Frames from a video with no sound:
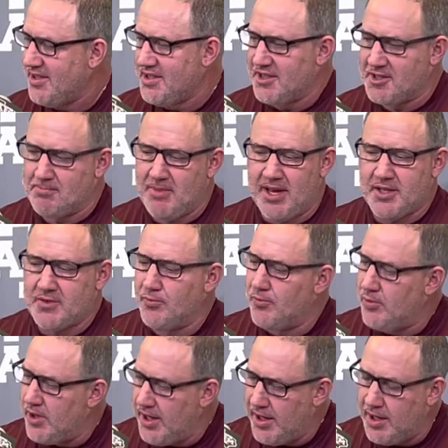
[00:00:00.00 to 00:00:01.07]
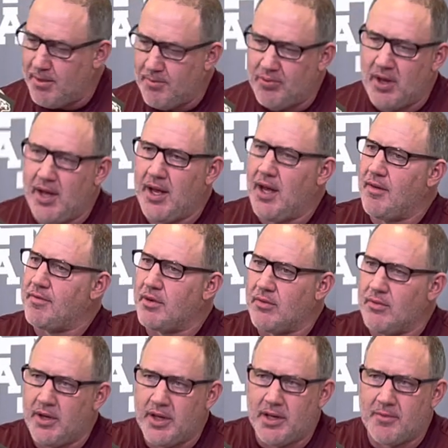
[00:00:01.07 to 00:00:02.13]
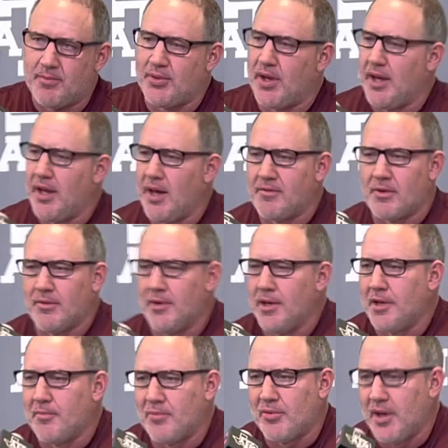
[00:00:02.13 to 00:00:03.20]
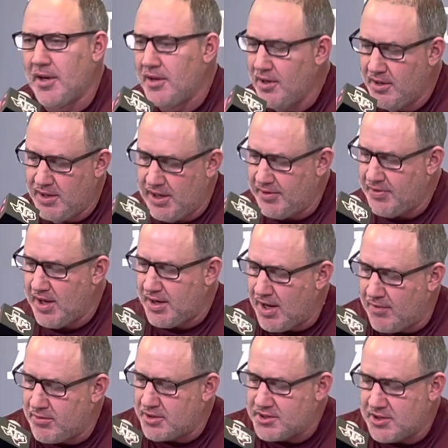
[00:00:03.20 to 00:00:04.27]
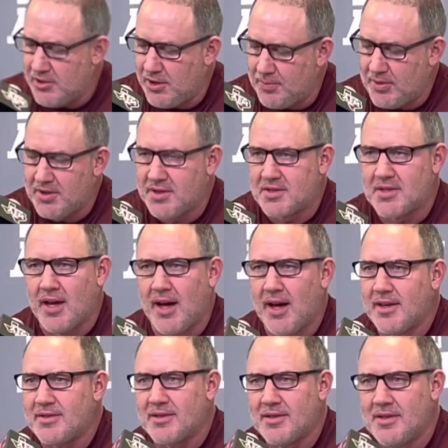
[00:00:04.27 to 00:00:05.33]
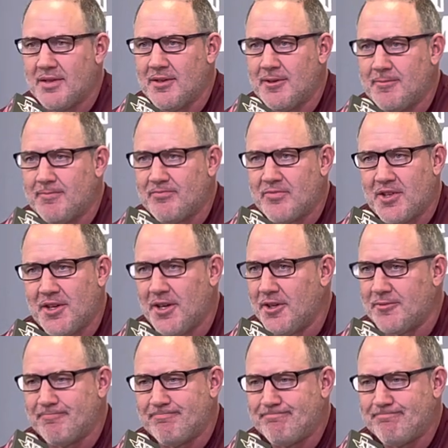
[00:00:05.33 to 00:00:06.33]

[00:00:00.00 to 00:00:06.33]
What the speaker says: Just makes winning play after winning play after winning. And they never show up in the stats, you know?